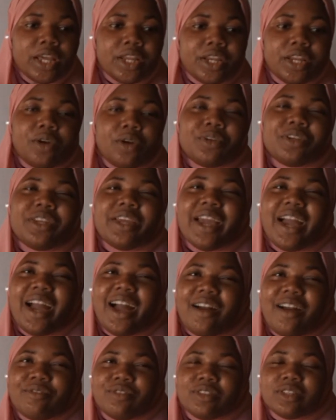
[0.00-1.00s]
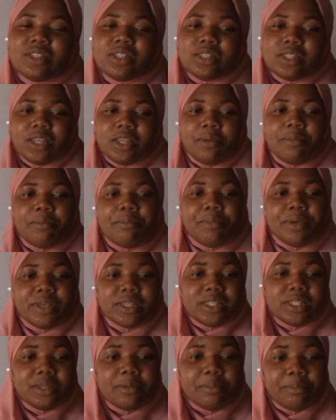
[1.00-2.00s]
Now they have the same
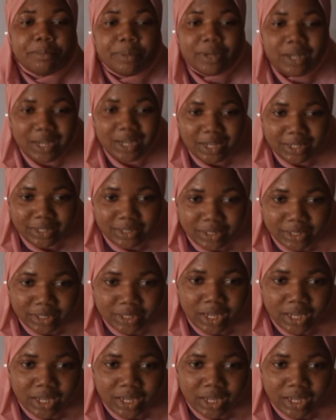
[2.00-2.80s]
basic plan,